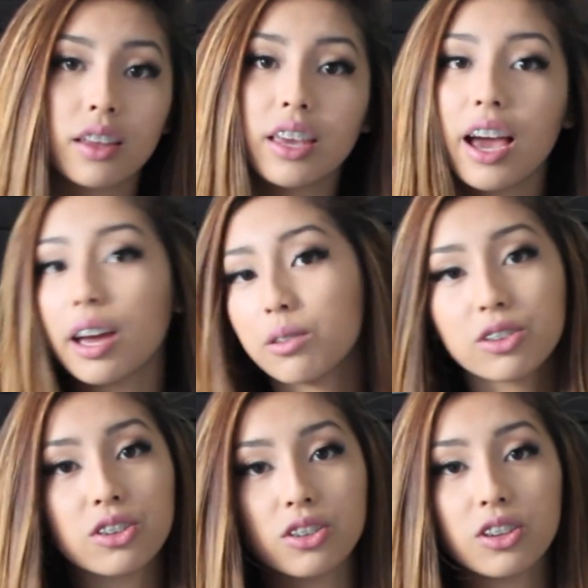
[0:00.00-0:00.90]
yeah, it
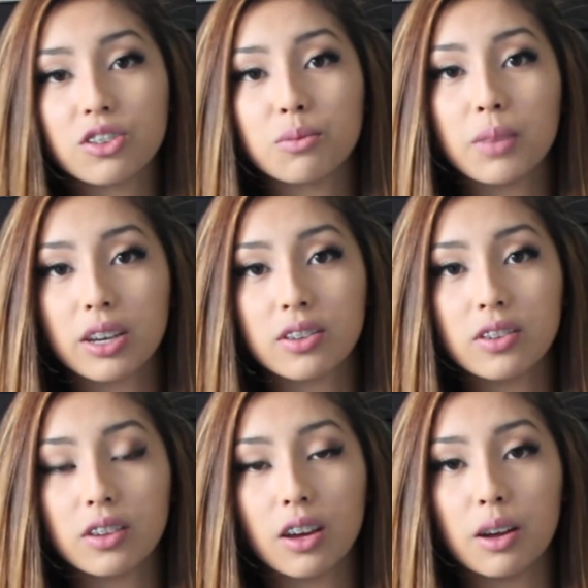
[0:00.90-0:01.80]
was just such a
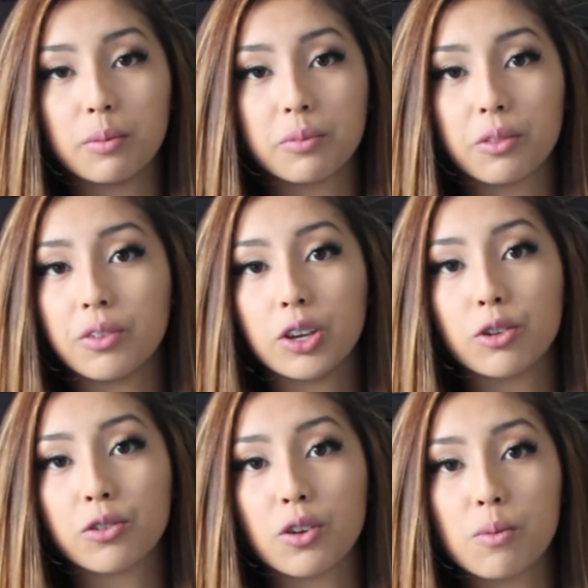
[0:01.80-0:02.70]
mixed review
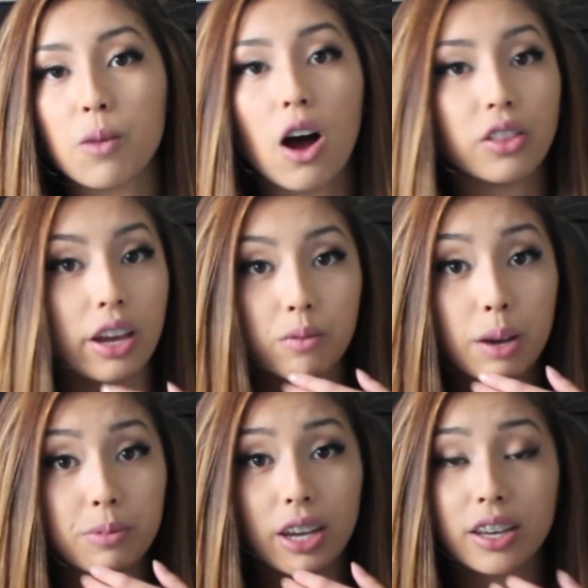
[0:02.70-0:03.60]
from online
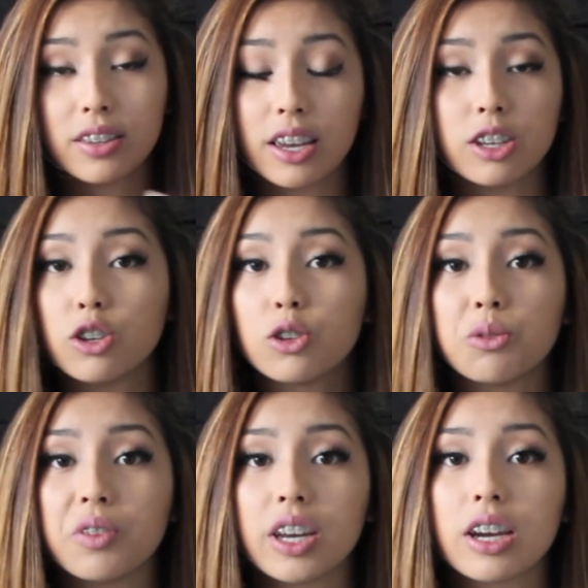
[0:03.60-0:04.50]
websites and
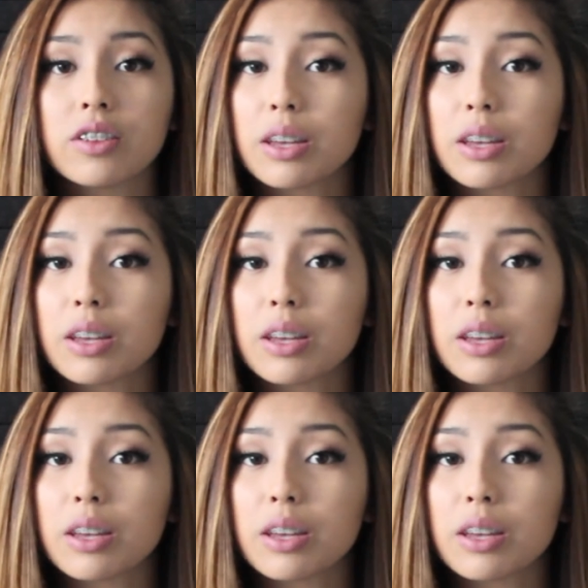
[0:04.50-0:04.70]
YouTube videos.